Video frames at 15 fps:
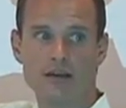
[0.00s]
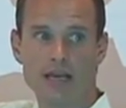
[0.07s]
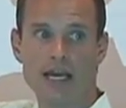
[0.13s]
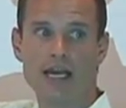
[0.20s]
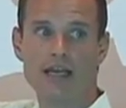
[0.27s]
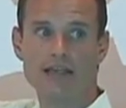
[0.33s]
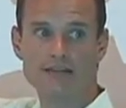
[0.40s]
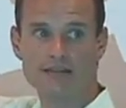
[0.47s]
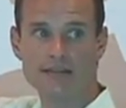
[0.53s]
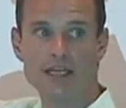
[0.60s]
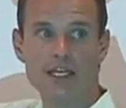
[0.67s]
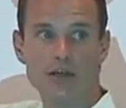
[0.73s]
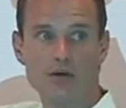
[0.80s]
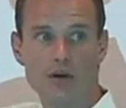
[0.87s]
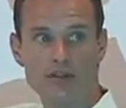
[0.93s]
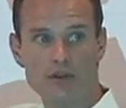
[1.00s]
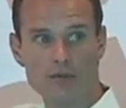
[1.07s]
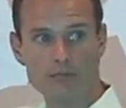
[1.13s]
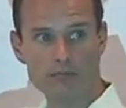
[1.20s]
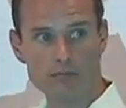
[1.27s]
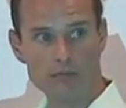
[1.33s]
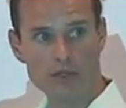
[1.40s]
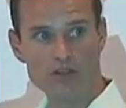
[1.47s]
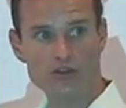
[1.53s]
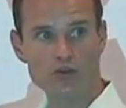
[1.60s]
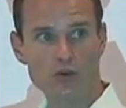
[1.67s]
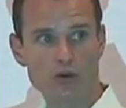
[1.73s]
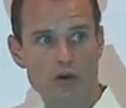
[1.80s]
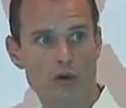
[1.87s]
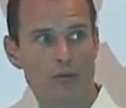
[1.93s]
as they do on the
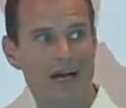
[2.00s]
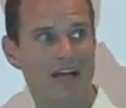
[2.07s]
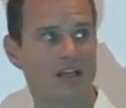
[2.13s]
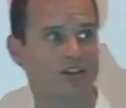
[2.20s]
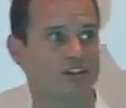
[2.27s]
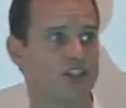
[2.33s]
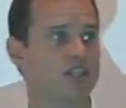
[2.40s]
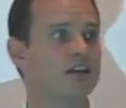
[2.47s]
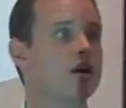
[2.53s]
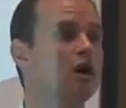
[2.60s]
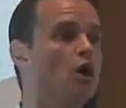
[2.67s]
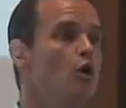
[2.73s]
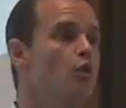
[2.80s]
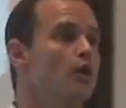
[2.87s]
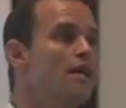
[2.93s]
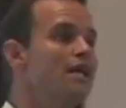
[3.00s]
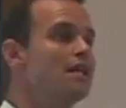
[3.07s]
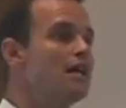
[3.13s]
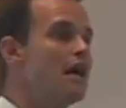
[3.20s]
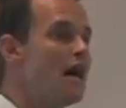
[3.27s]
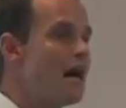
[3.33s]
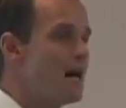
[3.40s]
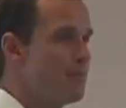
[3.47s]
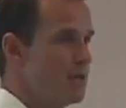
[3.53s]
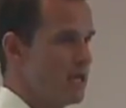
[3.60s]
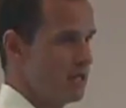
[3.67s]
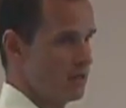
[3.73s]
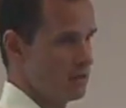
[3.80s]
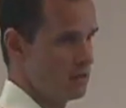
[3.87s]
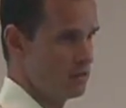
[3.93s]
historical balance sheet, we can
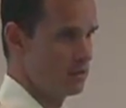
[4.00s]
copy